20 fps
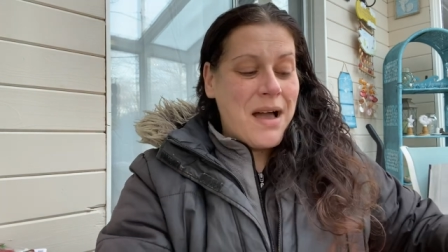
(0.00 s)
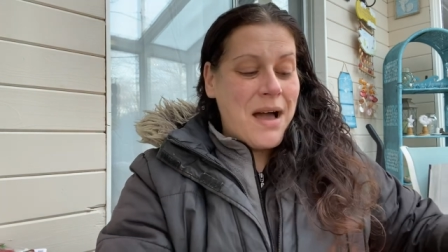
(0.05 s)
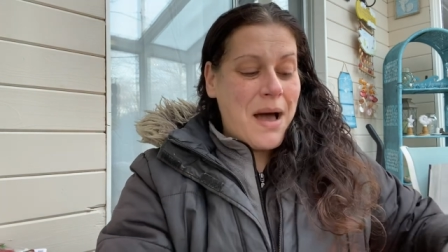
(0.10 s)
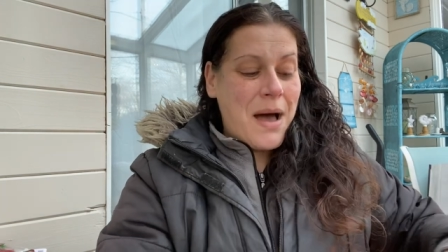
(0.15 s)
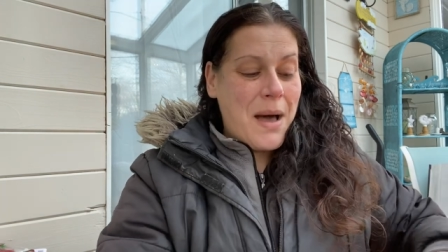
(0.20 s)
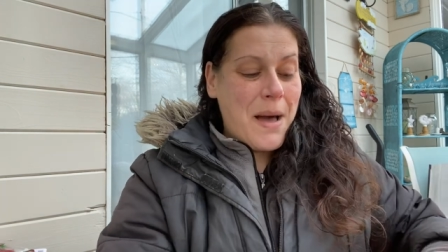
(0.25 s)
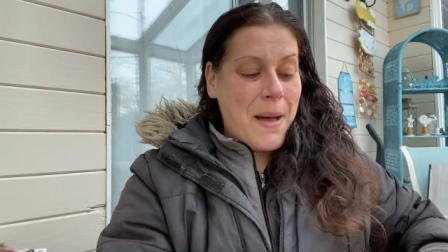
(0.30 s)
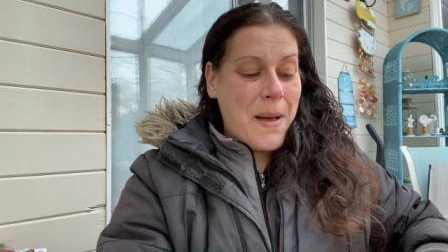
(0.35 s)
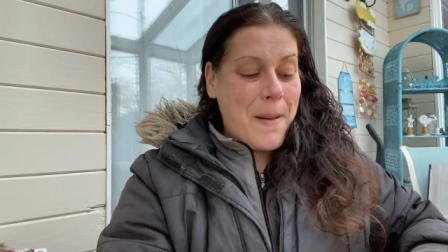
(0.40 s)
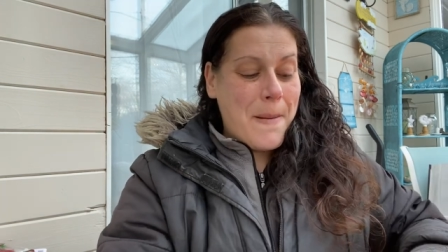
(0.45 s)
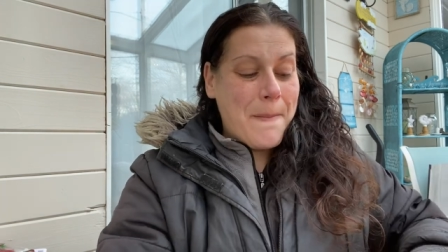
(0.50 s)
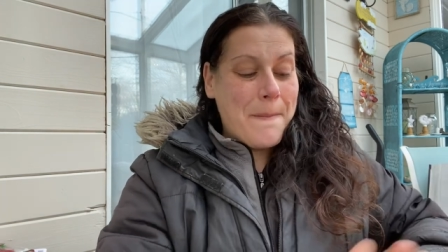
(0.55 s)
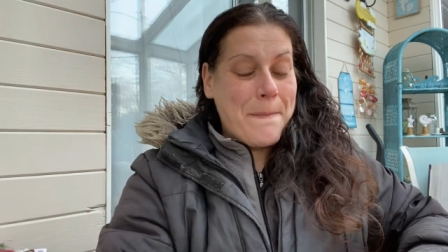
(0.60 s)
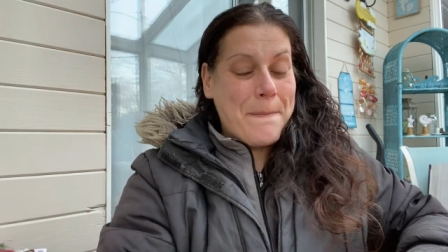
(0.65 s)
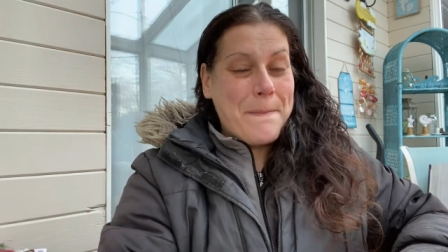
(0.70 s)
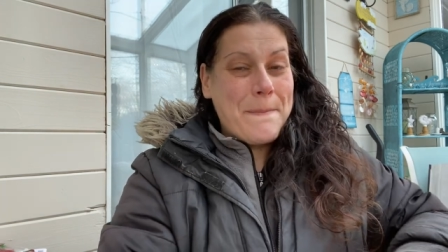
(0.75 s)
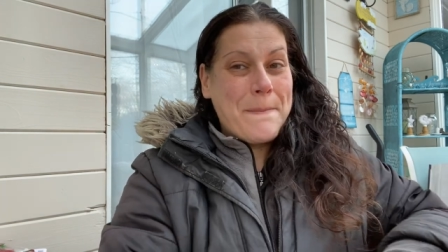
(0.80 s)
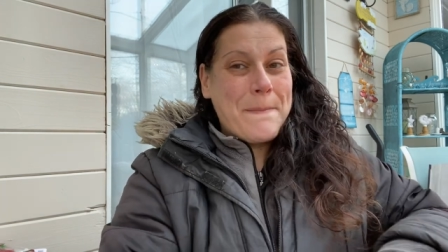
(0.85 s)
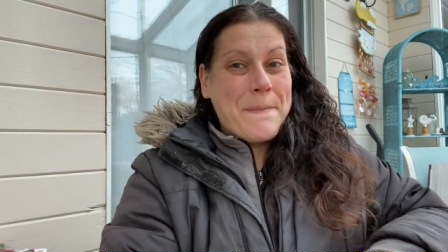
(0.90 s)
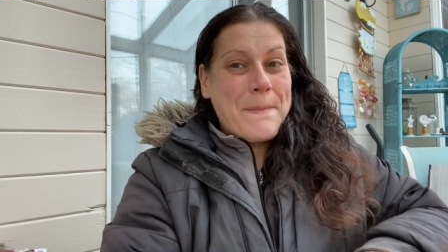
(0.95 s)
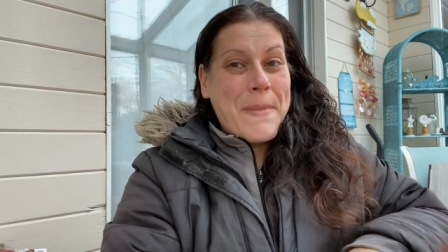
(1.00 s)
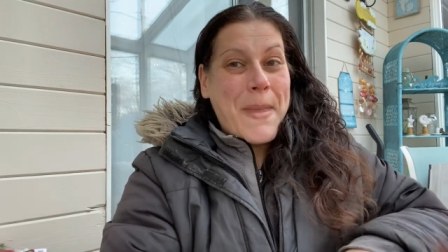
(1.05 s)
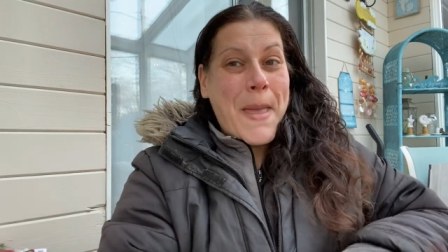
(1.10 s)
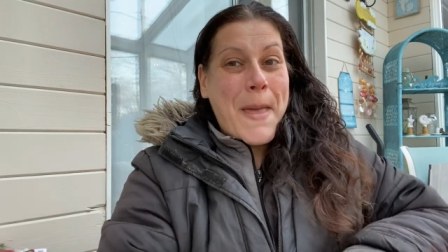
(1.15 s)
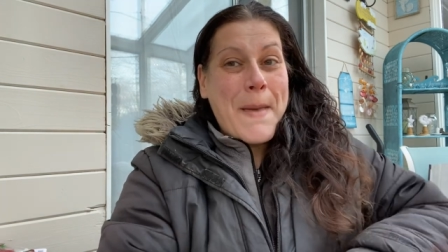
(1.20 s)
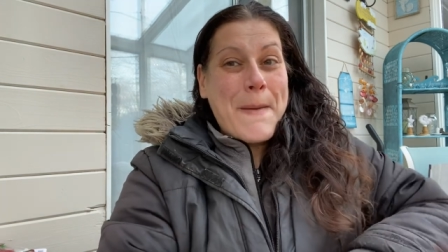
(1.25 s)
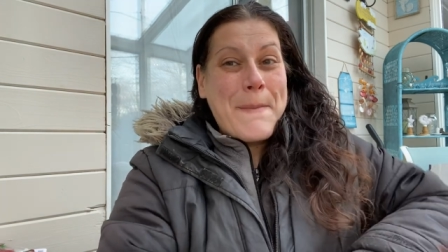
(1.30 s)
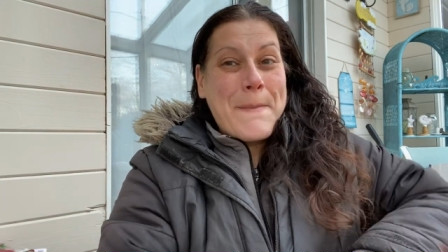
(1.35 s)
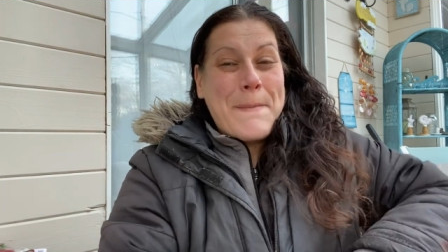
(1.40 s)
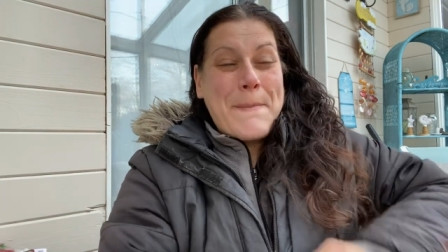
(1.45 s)
Um,
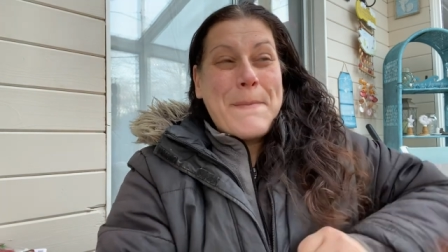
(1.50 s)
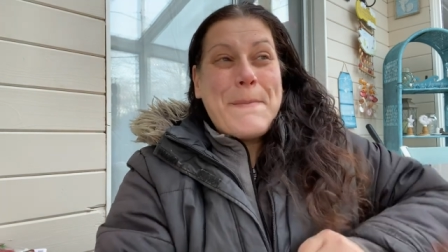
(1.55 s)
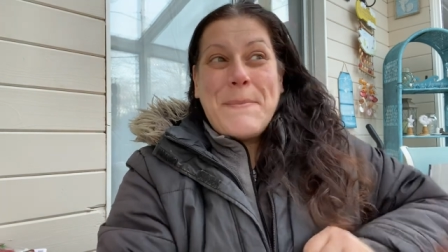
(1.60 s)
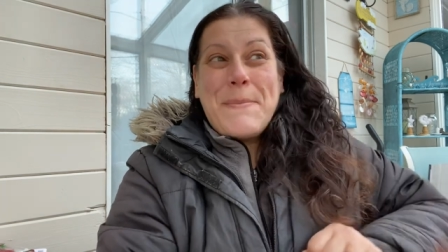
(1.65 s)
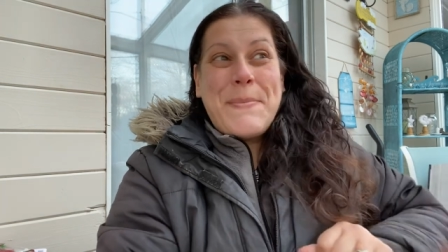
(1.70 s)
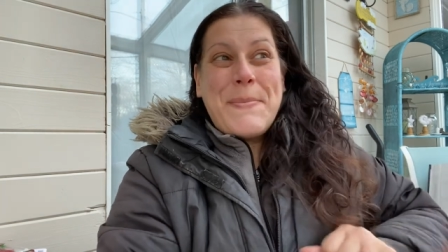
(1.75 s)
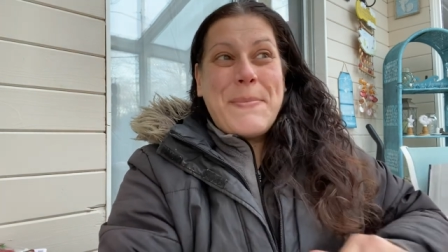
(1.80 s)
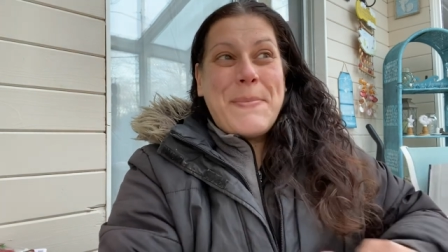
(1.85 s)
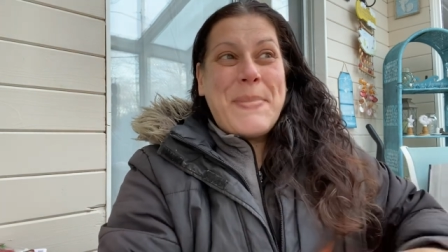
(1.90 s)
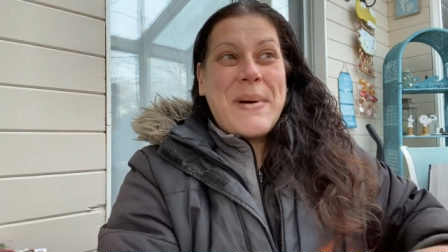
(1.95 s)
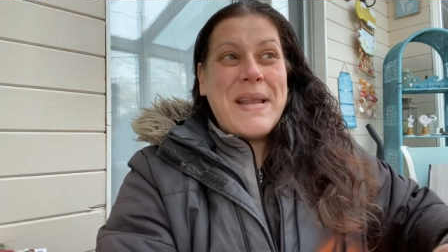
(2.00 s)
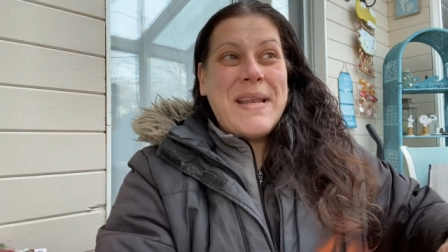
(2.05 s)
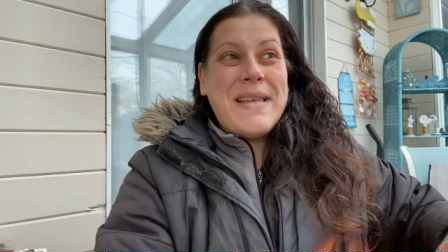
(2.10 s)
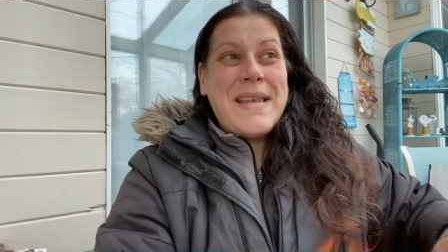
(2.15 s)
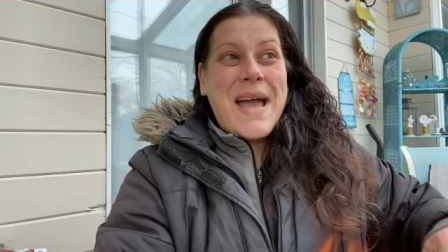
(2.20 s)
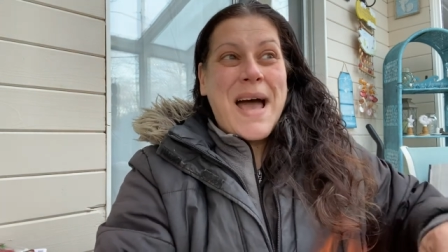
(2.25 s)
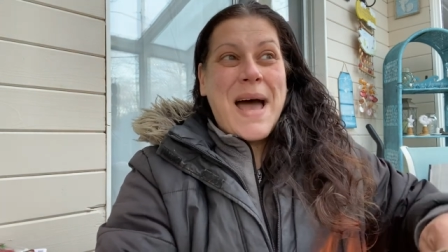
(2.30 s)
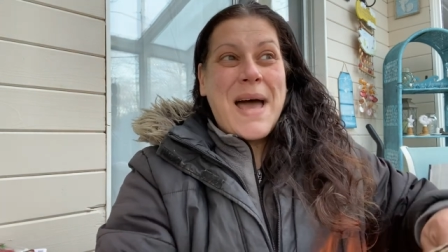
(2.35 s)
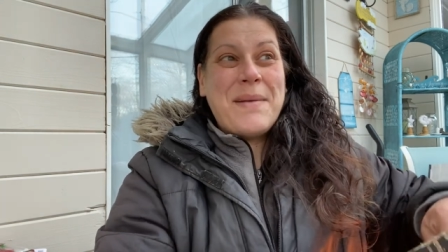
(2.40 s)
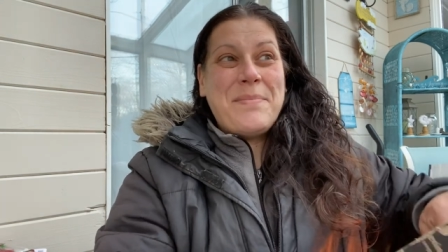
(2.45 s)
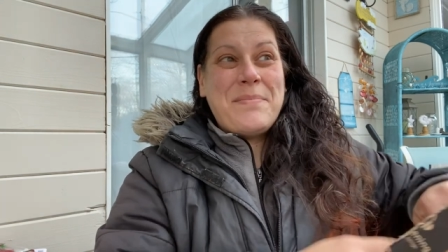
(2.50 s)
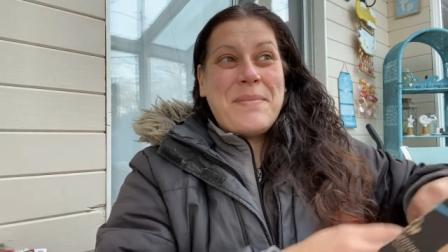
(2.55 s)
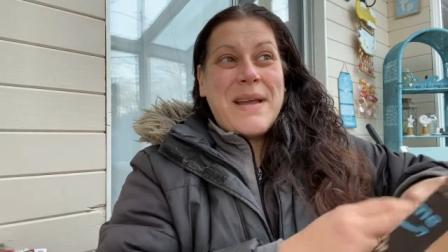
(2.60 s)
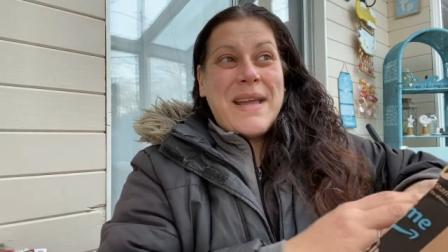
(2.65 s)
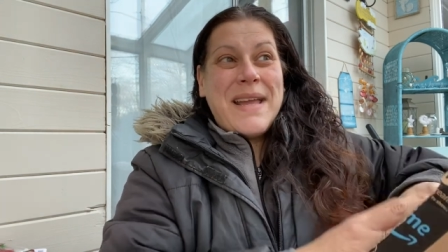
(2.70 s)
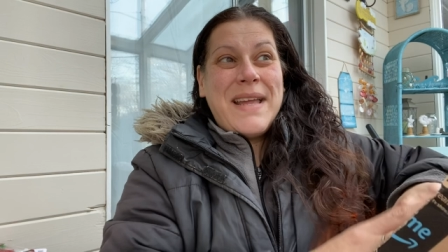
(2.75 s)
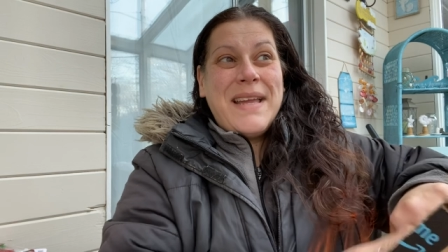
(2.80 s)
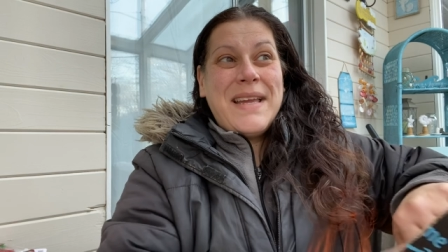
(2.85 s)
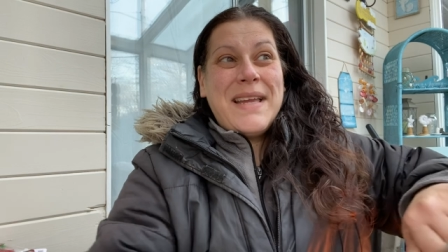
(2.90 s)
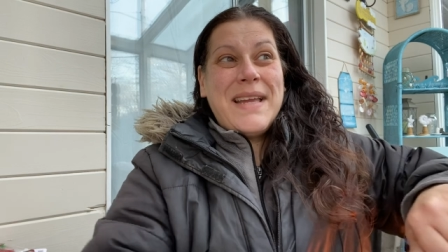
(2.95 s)
but not
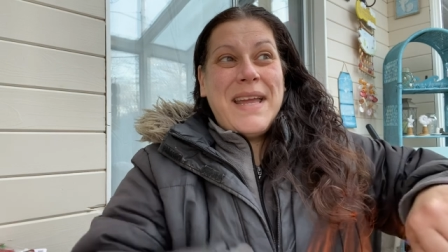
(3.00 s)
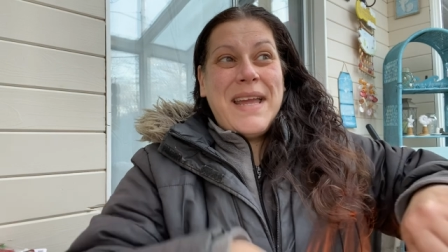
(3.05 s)
my